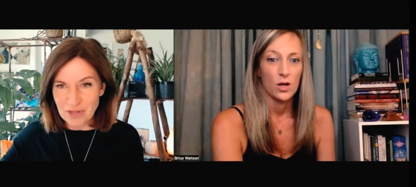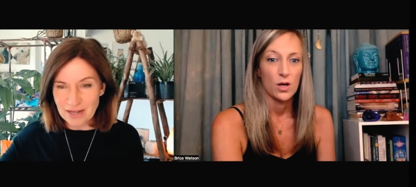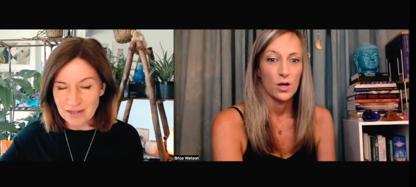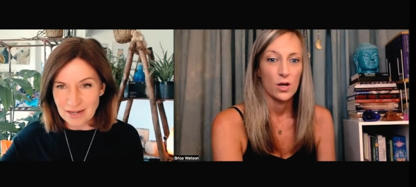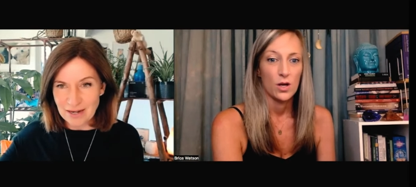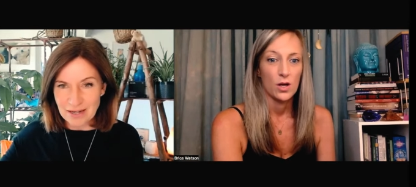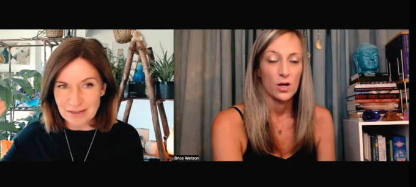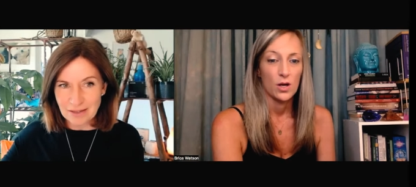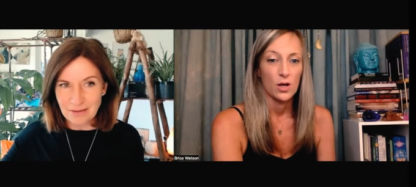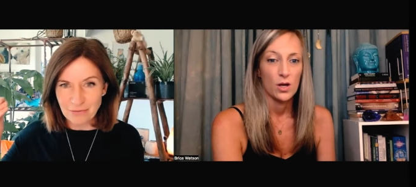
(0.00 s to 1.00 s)
Speaker 1: they're
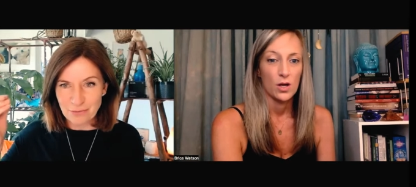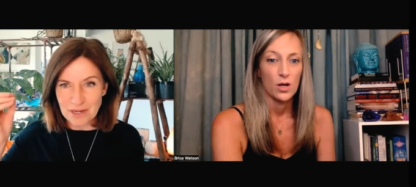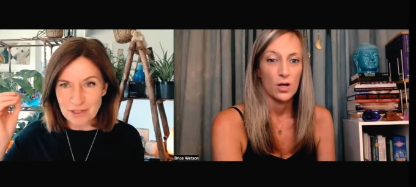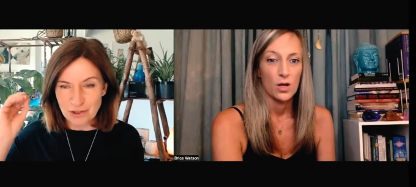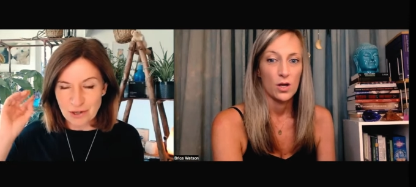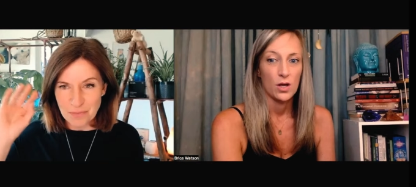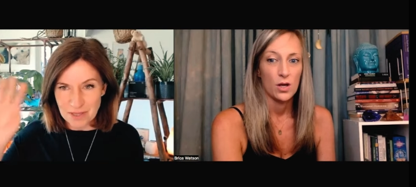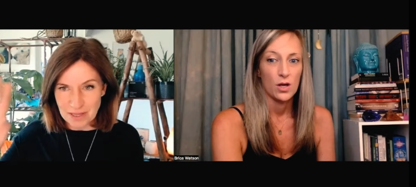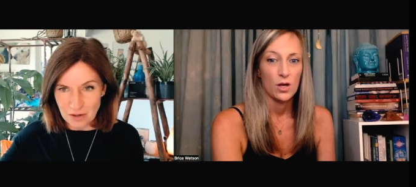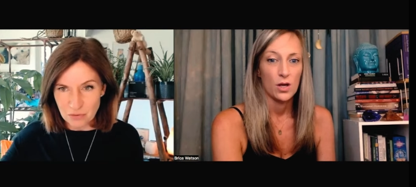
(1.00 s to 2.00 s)
collecting information,
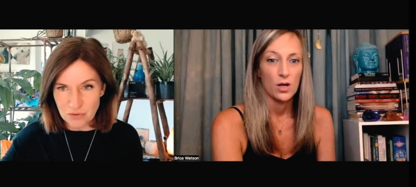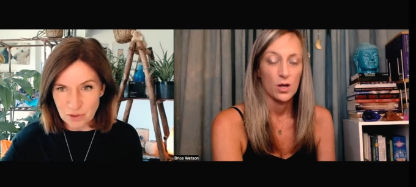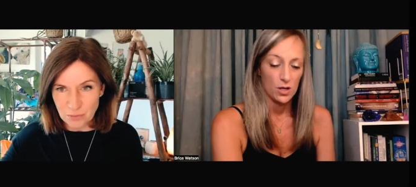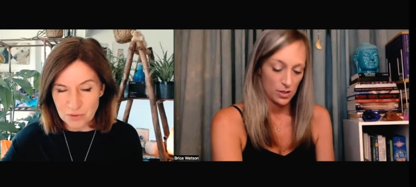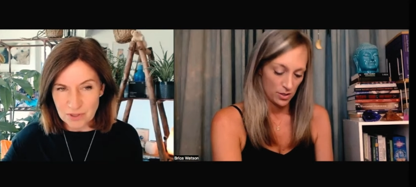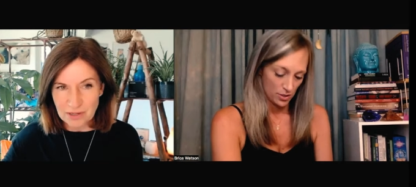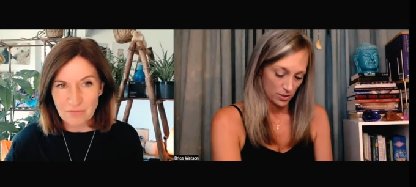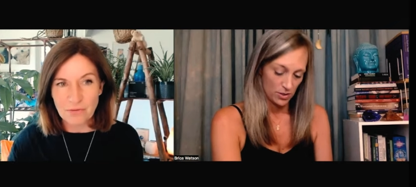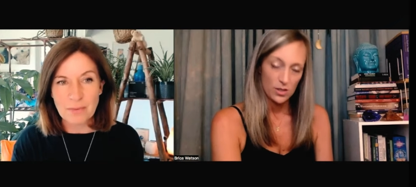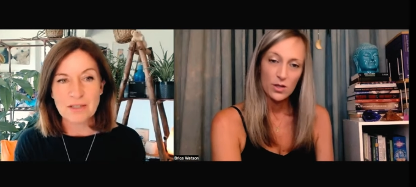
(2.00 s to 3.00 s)
but they're also putting
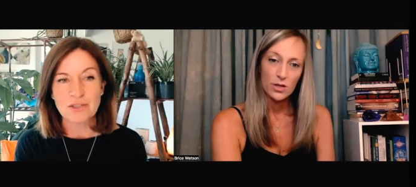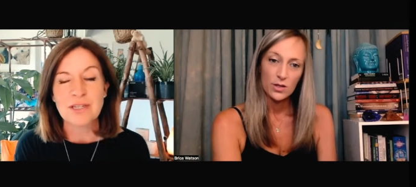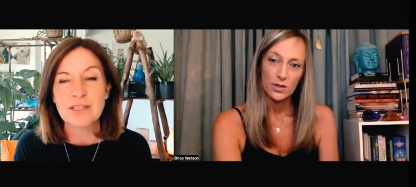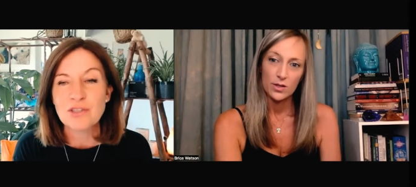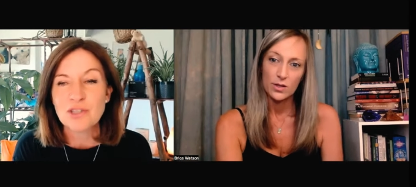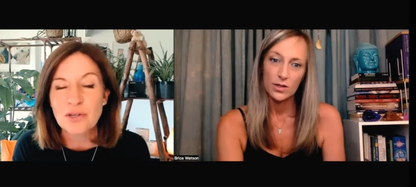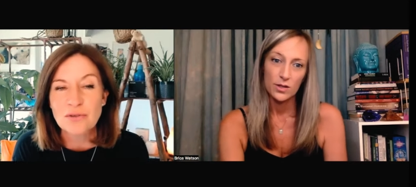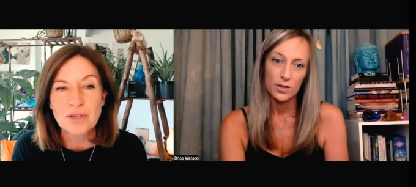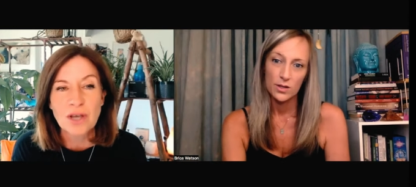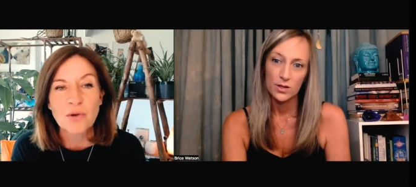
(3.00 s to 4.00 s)
information into
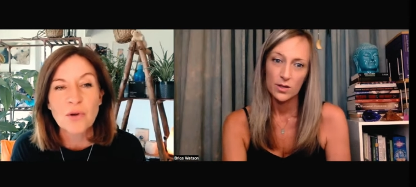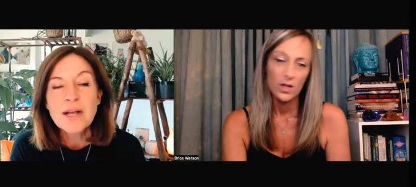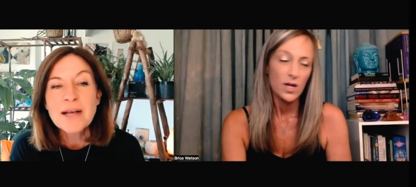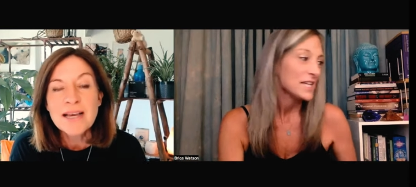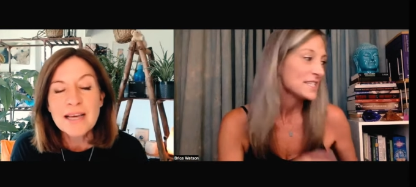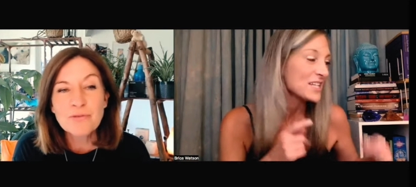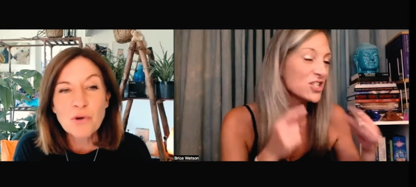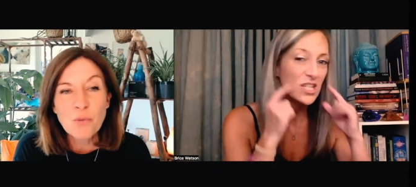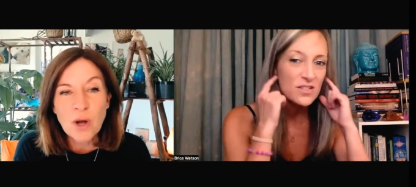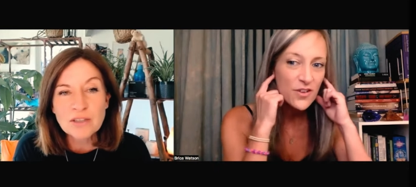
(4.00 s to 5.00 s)
you. So, is that
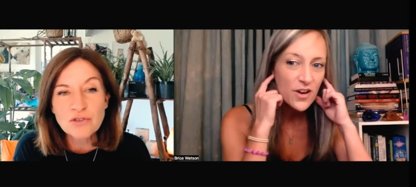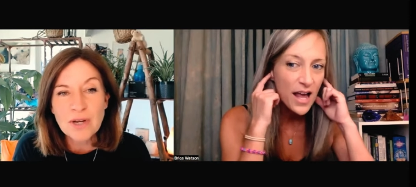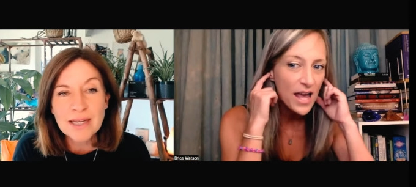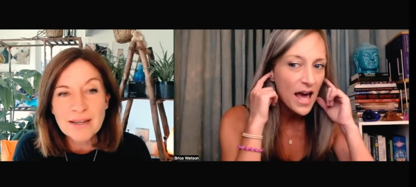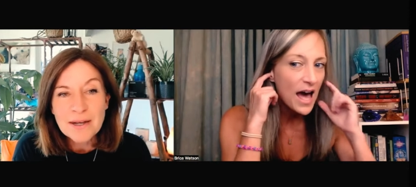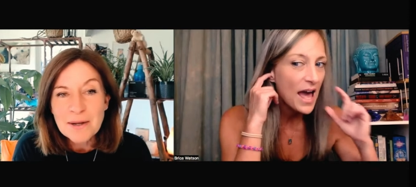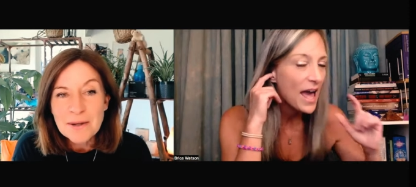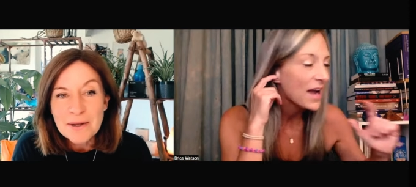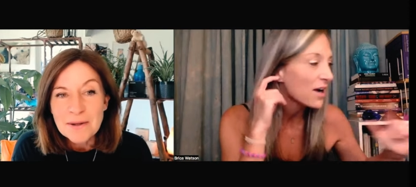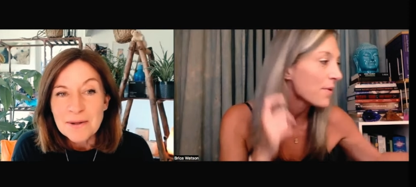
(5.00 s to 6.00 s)
just for
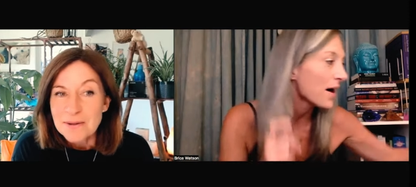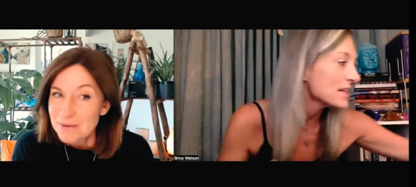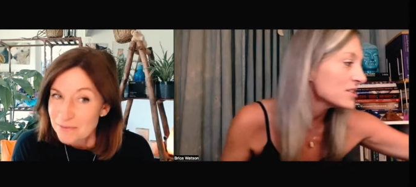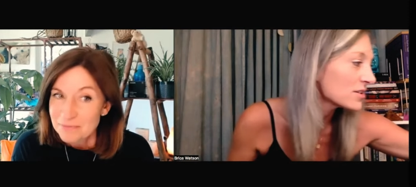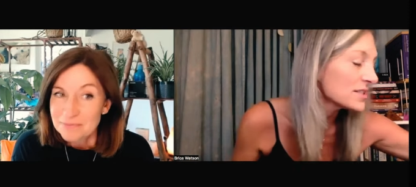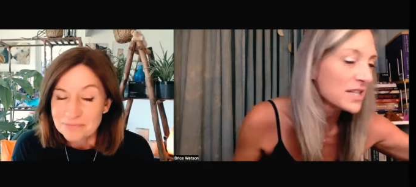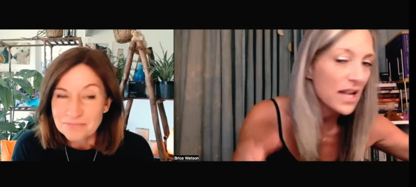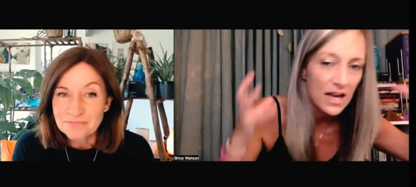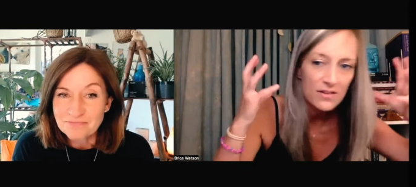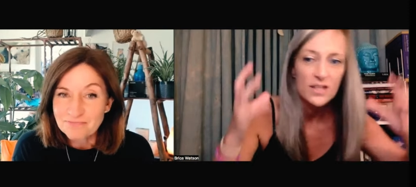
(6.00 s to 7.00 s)
Speaker 2: AirPods or is
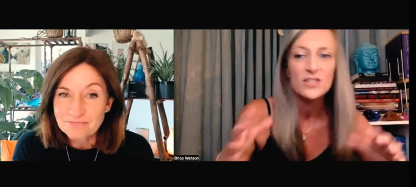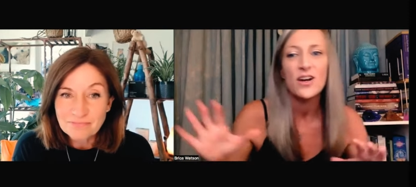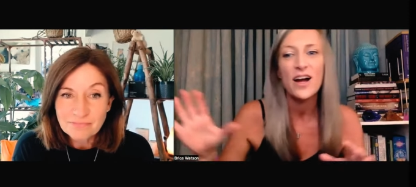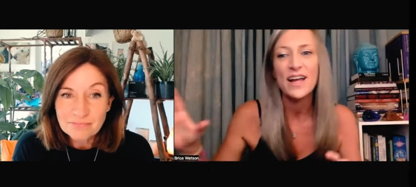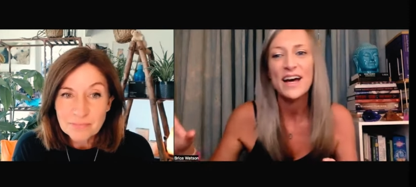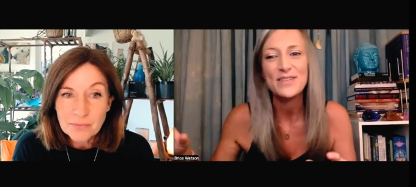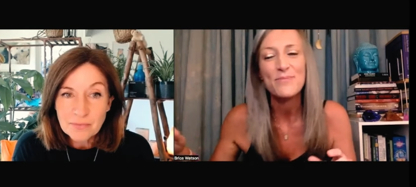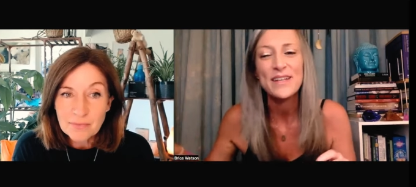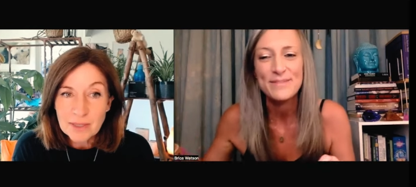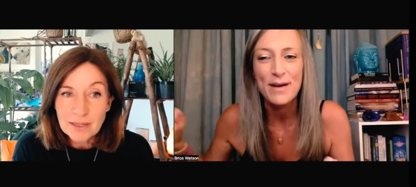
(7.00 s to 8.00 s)
it? He- Sorry, guys.
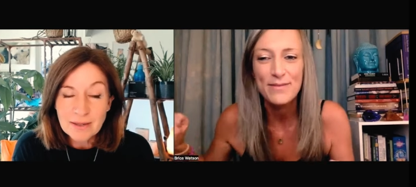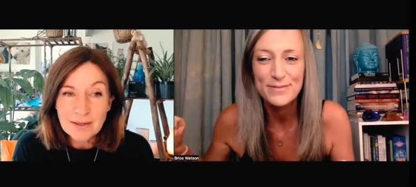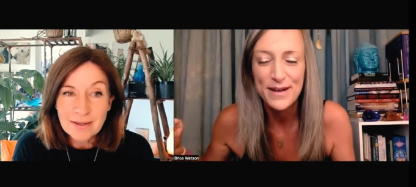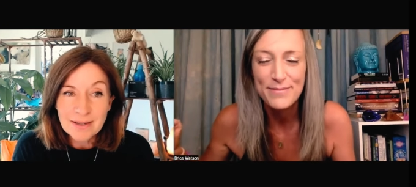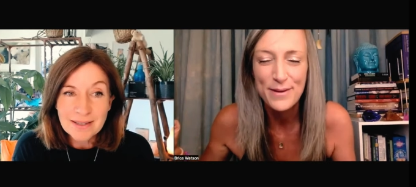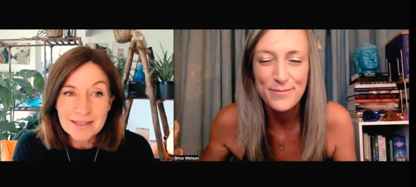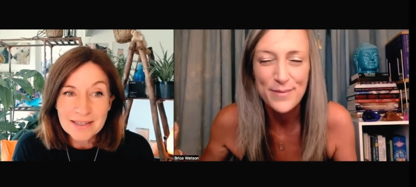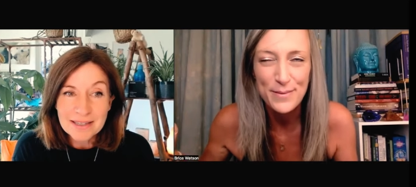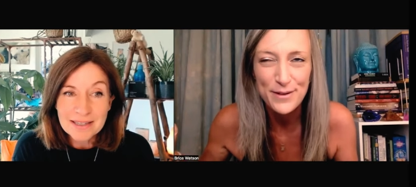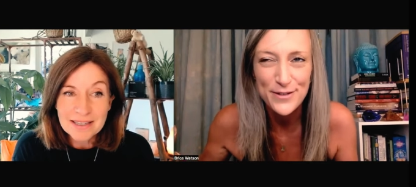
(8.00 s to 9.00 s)
My, my my
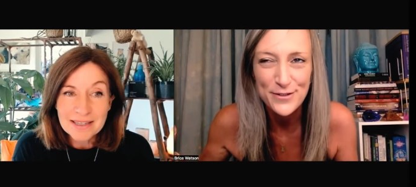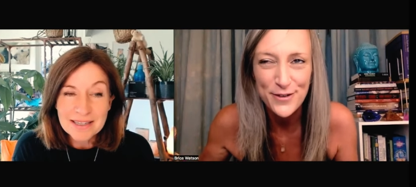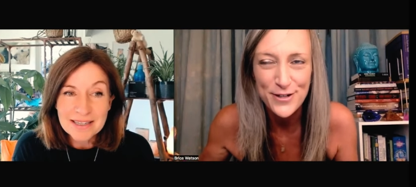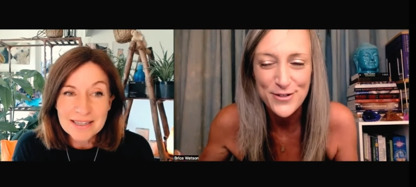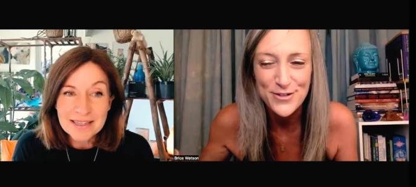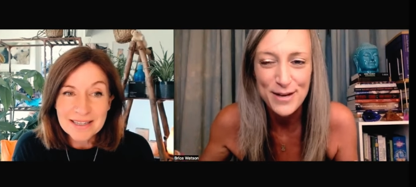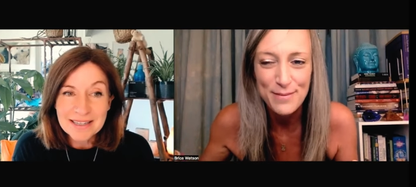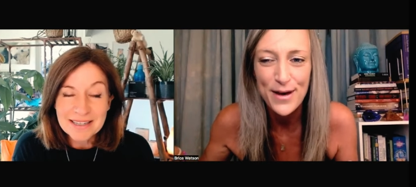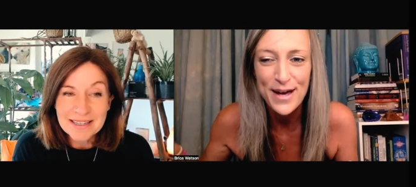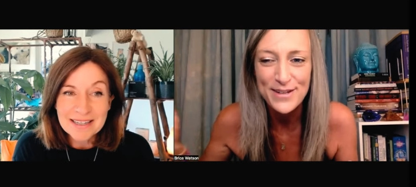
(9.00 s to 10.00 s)
my boyfriend's friend just
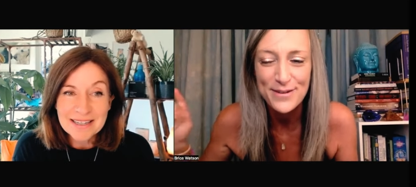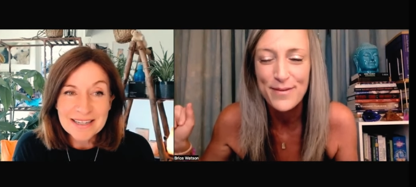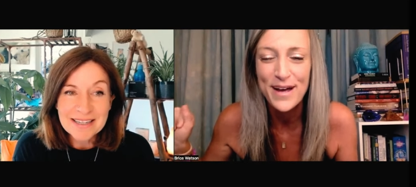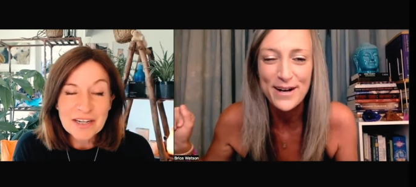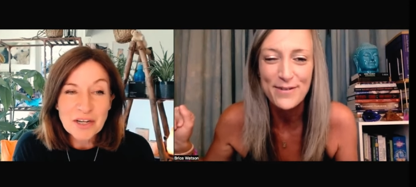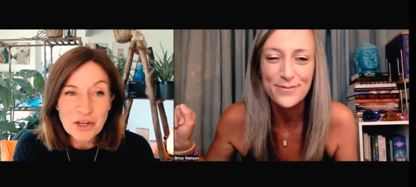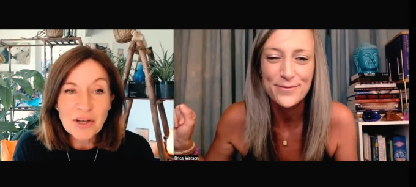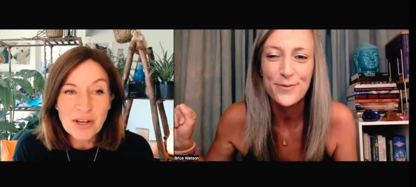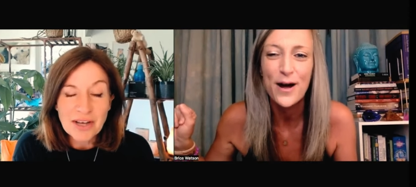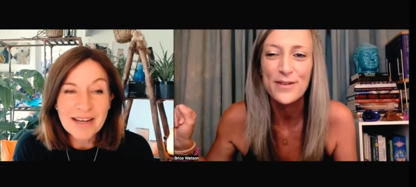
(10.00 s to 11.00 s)
stopped by, and you might hear
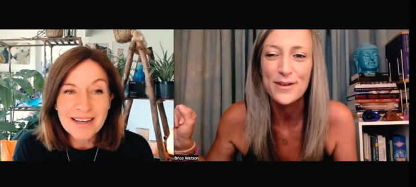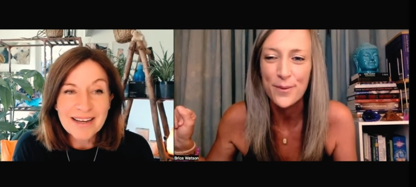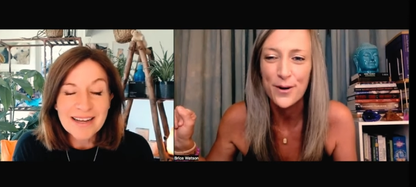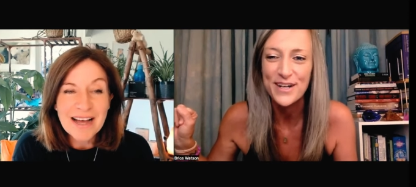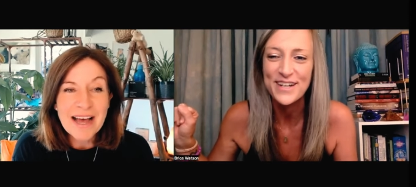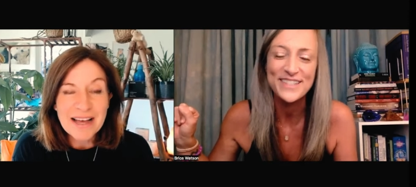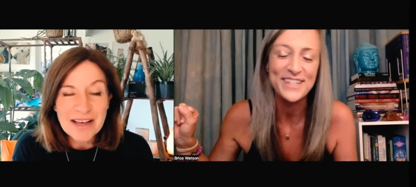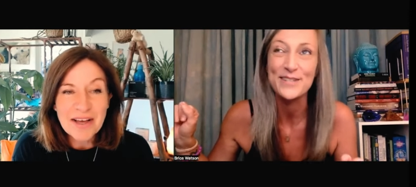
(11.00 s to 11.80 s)
Robbie barking because he